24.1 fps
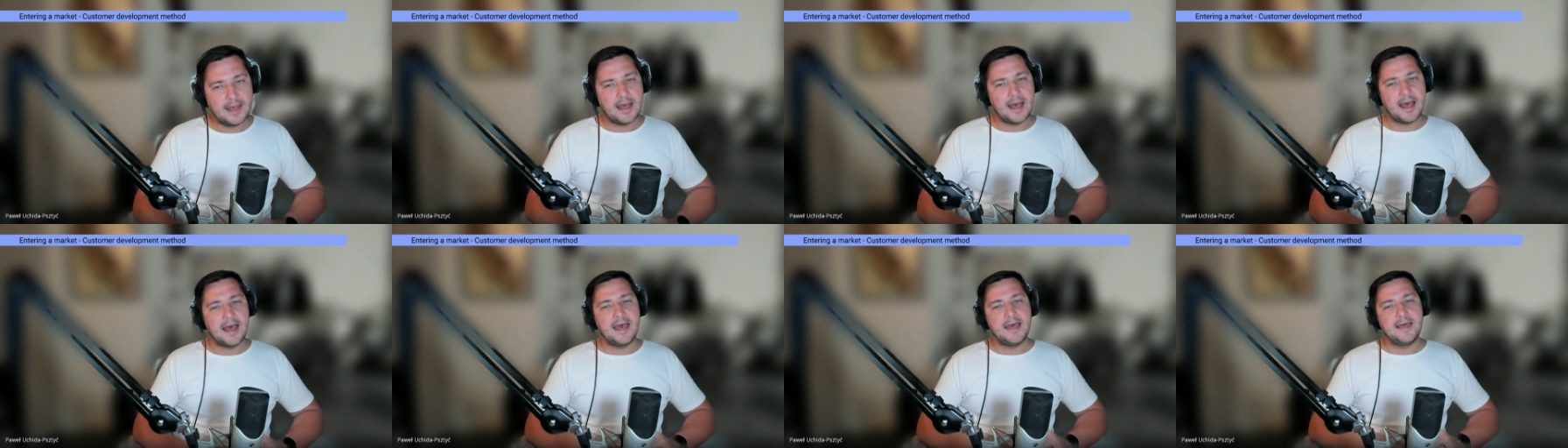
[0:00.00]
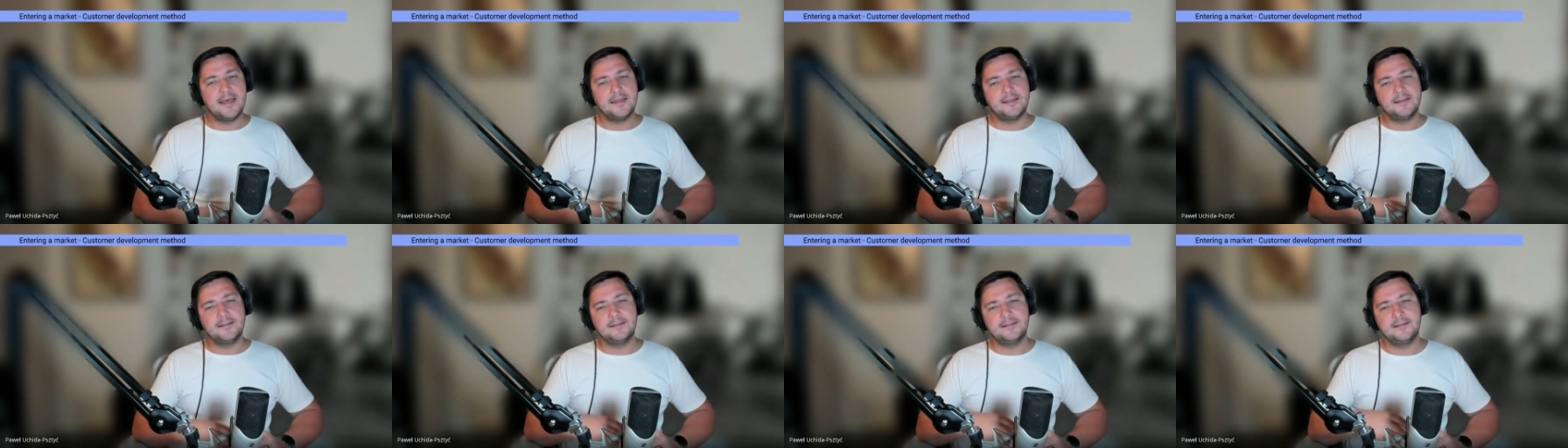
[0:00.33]

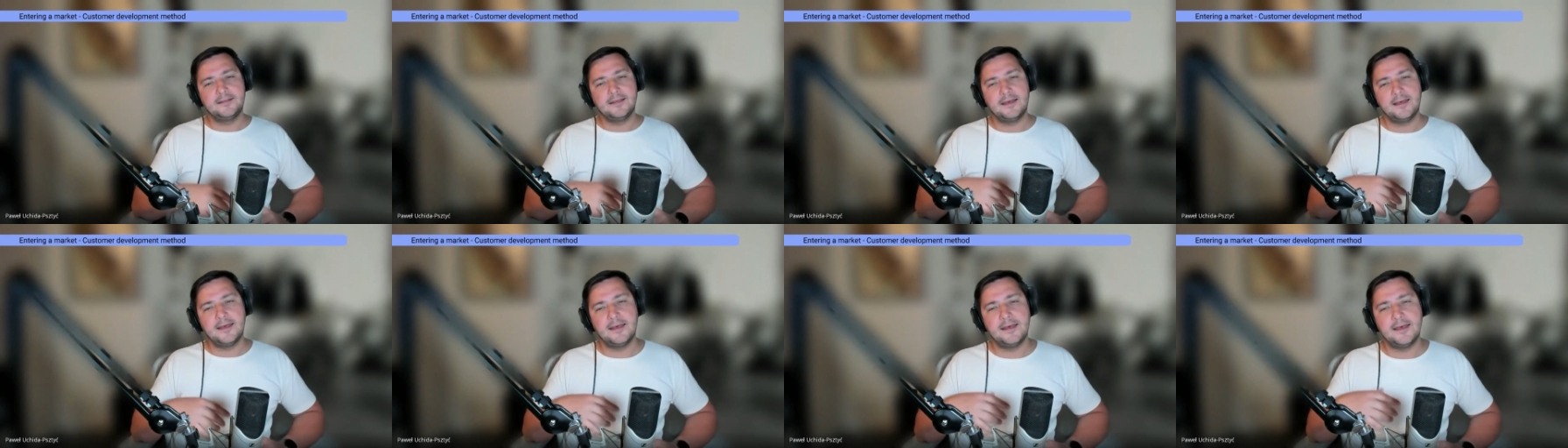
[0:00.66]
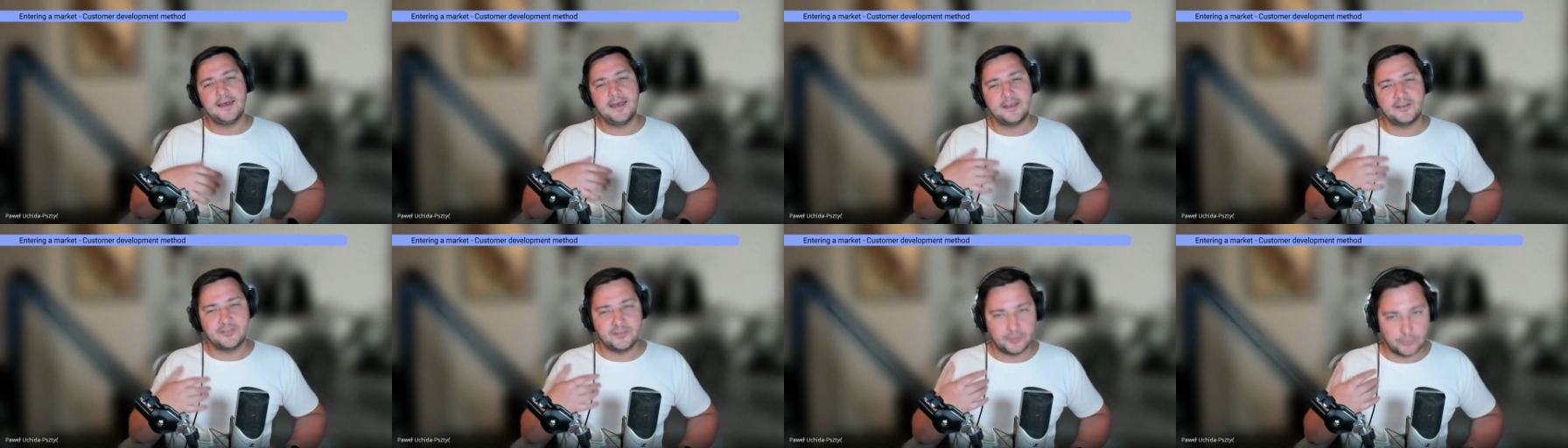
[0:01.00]
and the
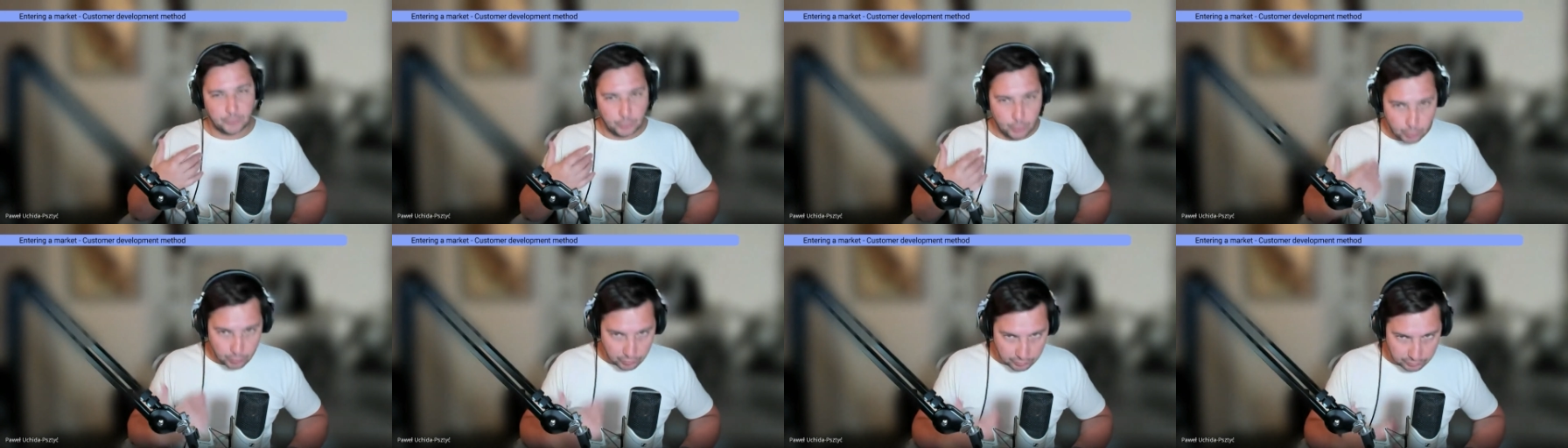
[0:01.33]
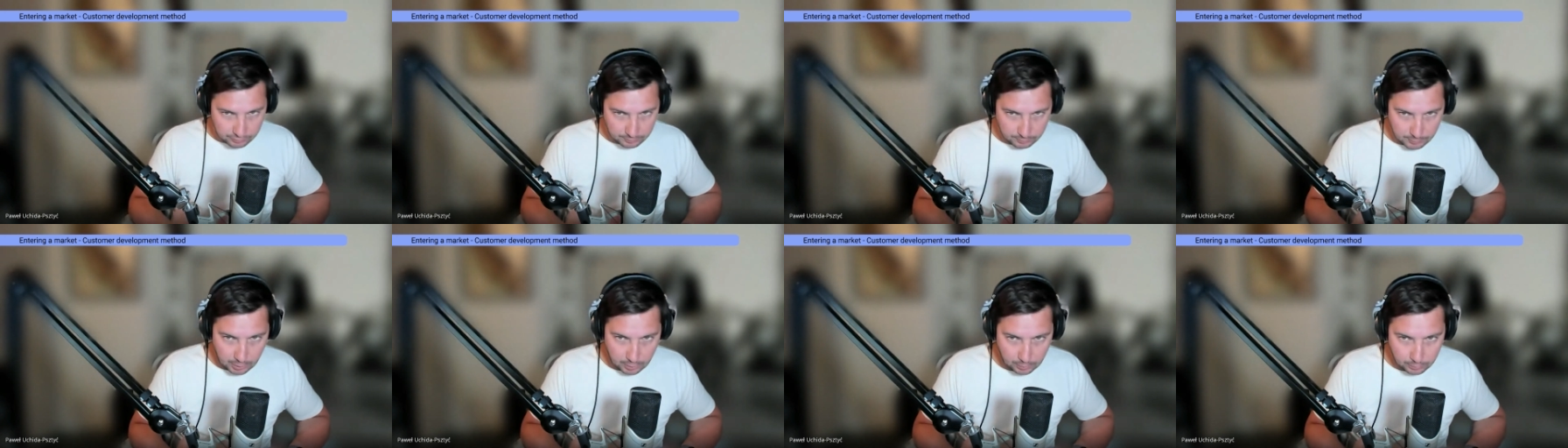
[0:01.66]

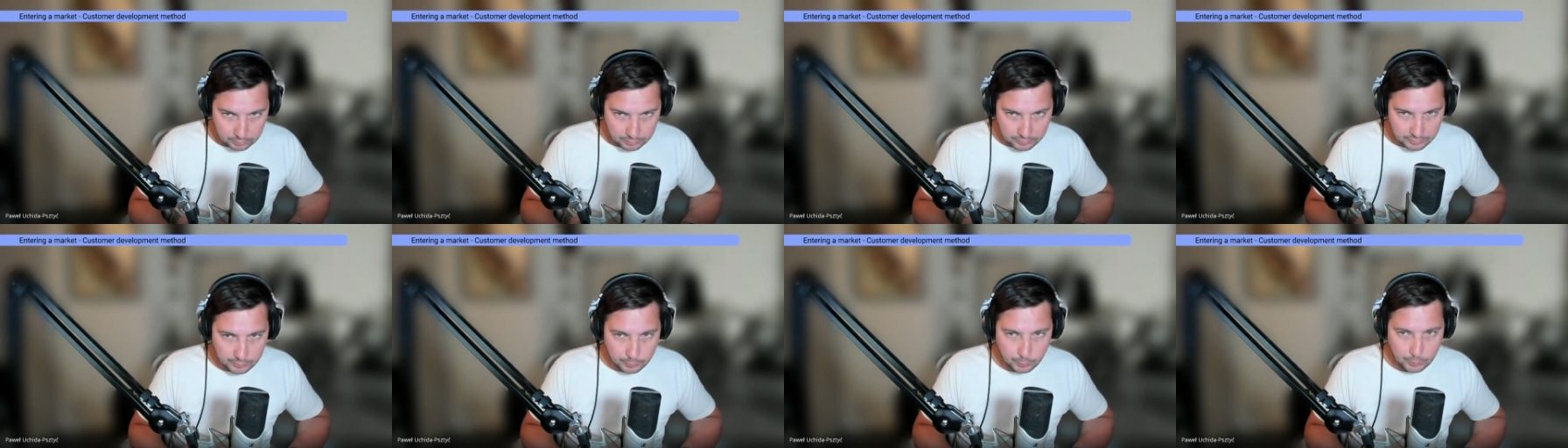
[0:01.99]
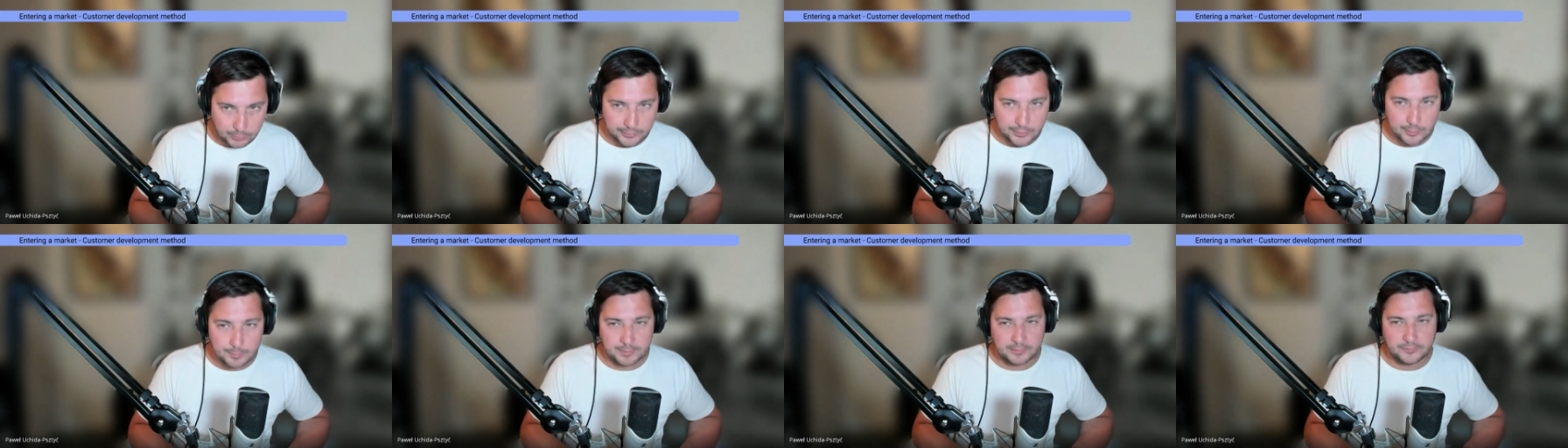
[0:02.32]
execution mode,
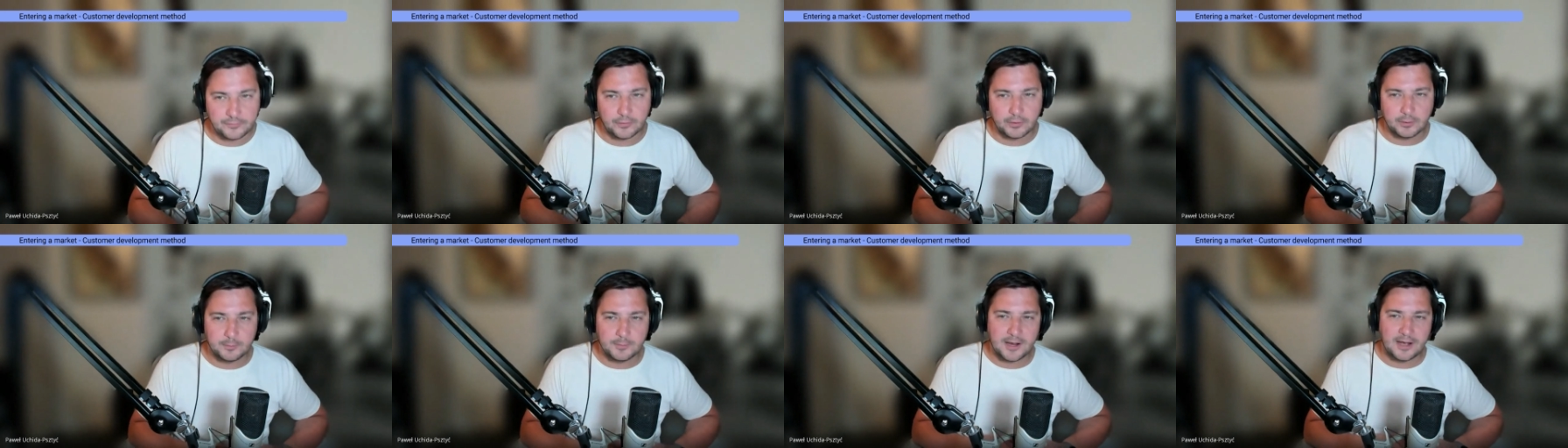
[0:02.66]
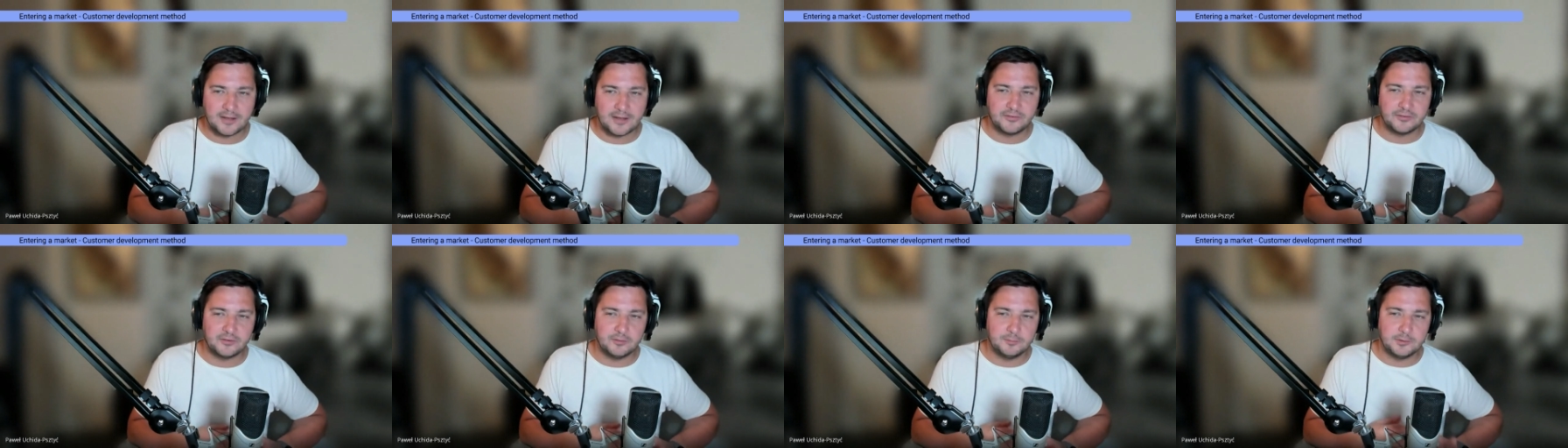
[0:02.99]
where you perform
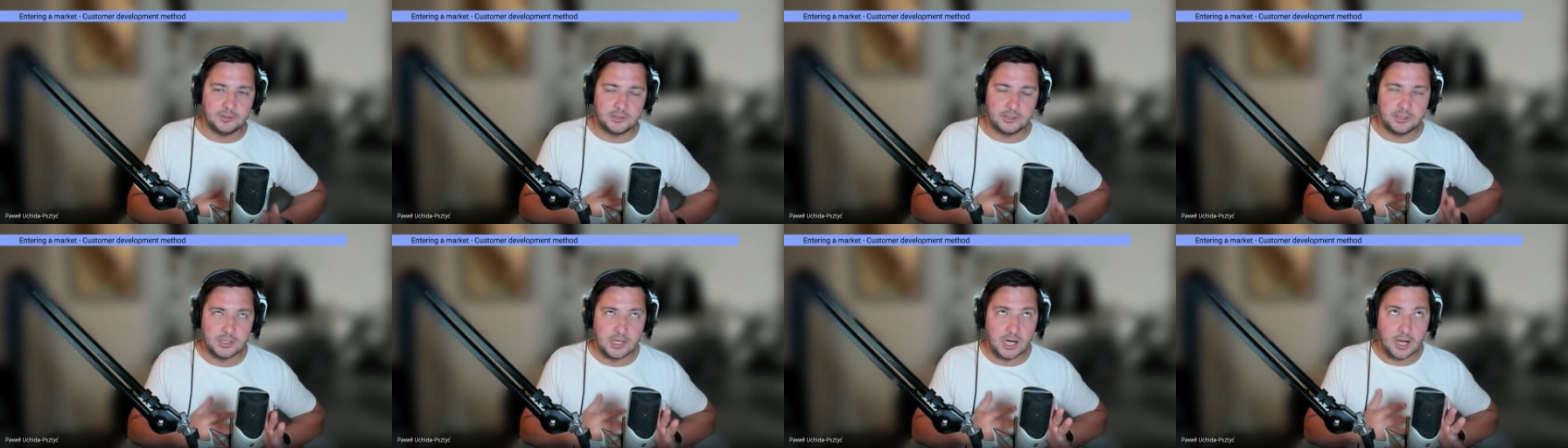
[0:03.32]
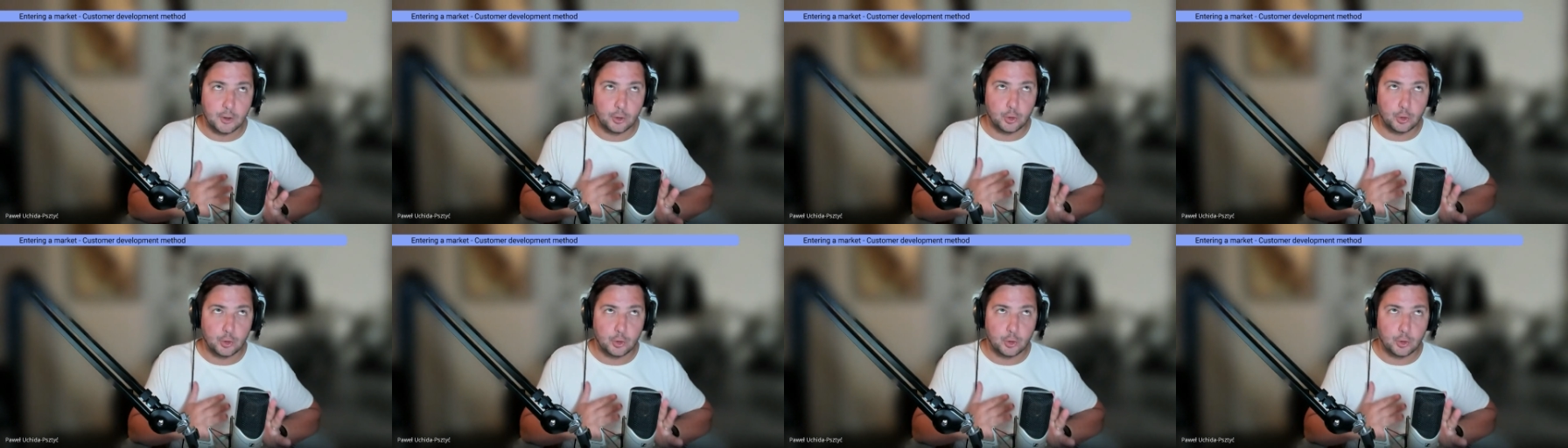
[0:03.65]
customer